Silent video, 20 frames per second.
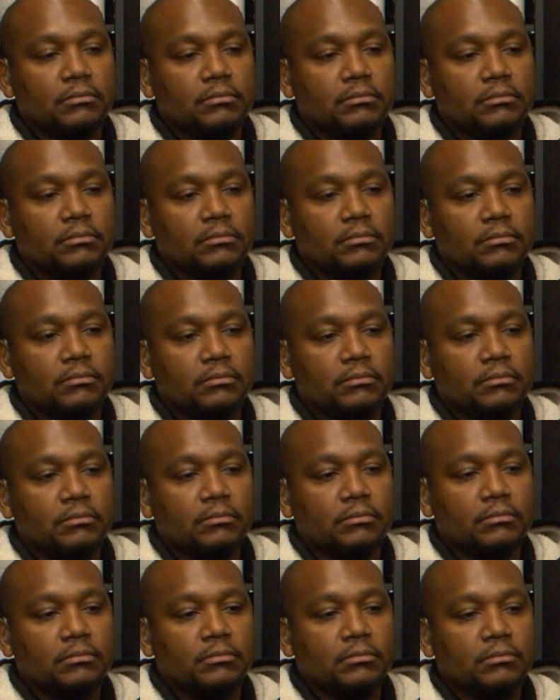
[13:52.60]

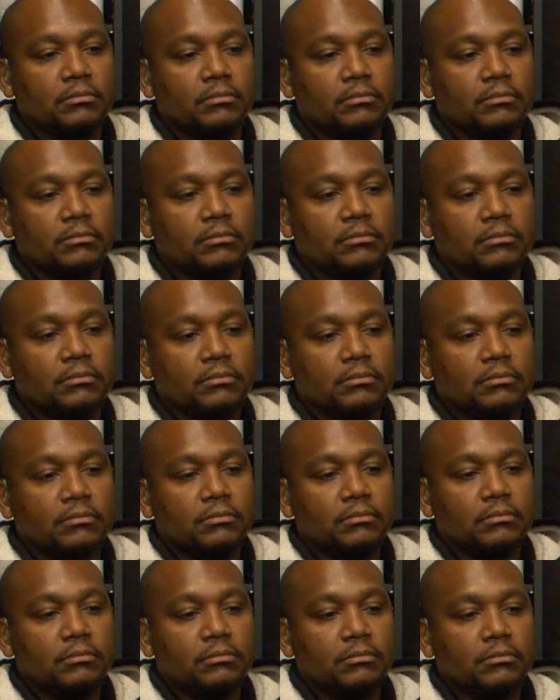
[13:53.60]

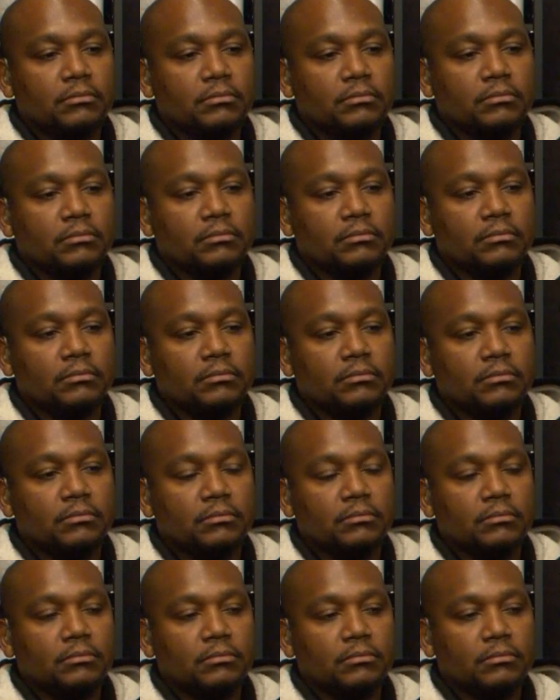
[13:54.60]

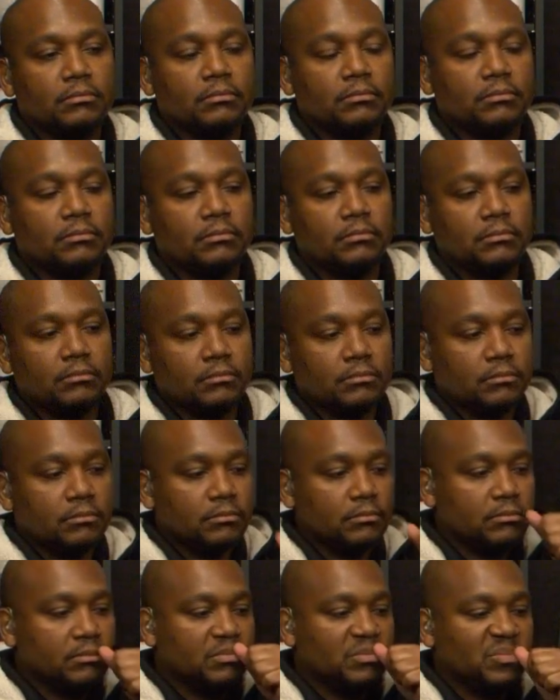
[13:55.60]

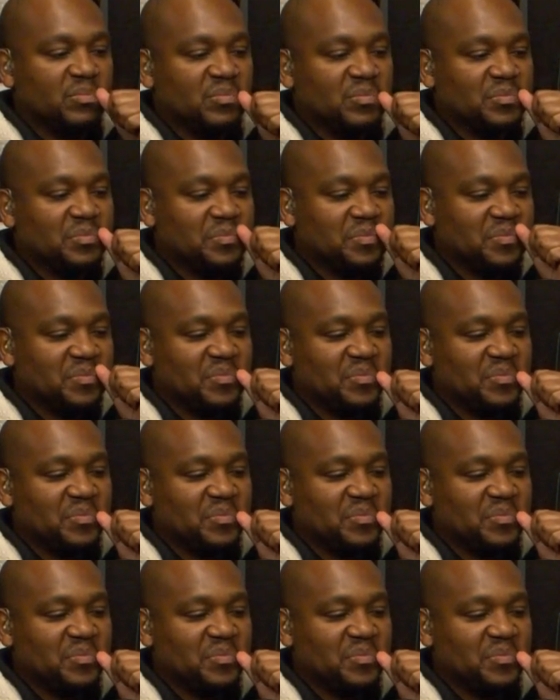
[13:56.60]
(not speaking)